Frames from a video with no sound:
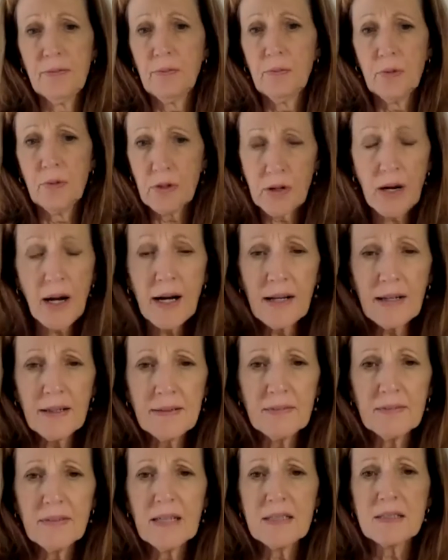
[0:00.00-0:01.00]
Well, great.
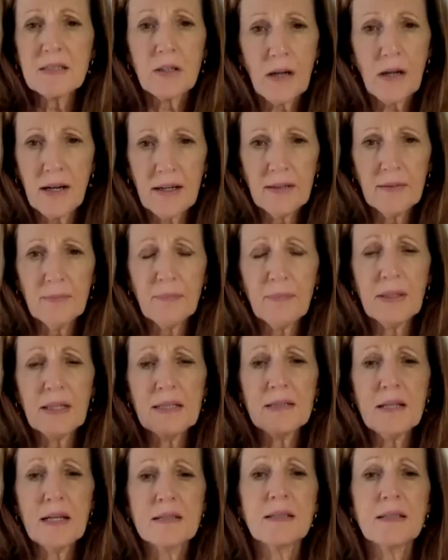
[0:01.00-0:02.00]
That's great. But
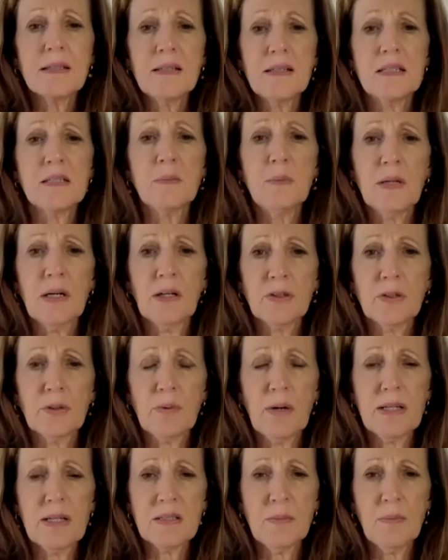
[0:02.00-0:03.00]
it doesn't need to be on your
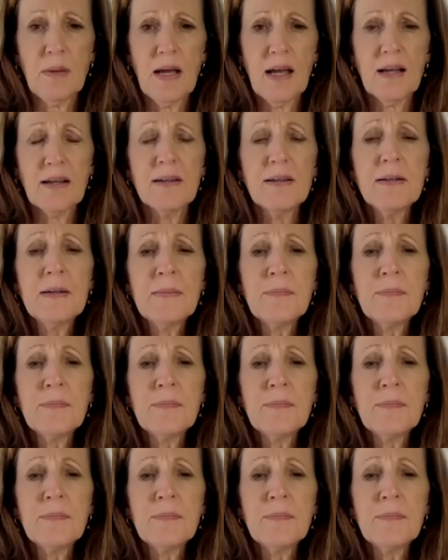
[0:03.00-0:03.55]
resume.